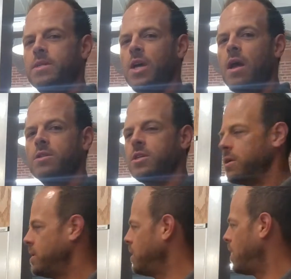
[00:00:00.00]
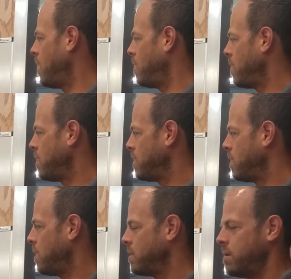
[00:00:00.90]
bit challenging
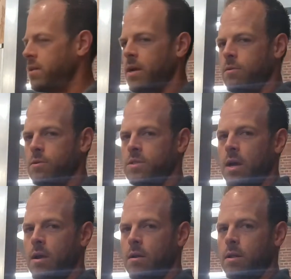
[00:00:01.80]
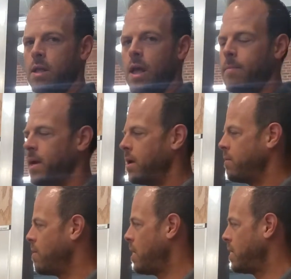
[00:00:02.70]
on the technical side, on the climbing and the
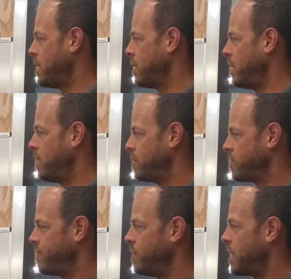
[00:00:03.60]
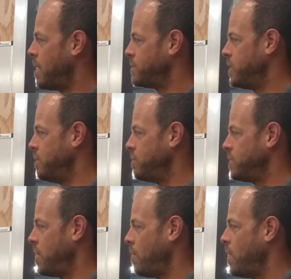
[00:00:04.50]
running. There's a few climbs too.
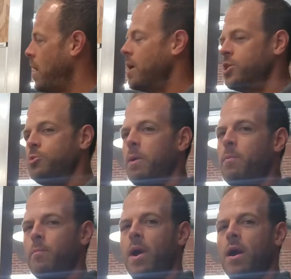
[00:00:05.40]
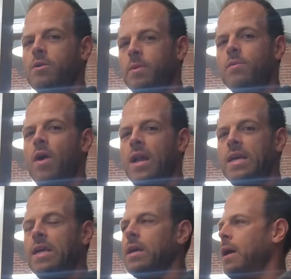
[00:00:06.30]
So just be prepared, be
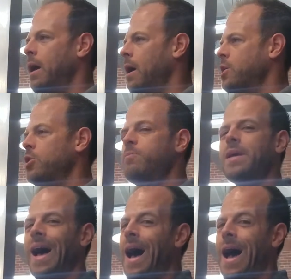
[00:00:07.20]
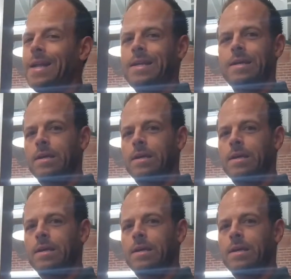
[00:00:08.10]
ready. Could be hot,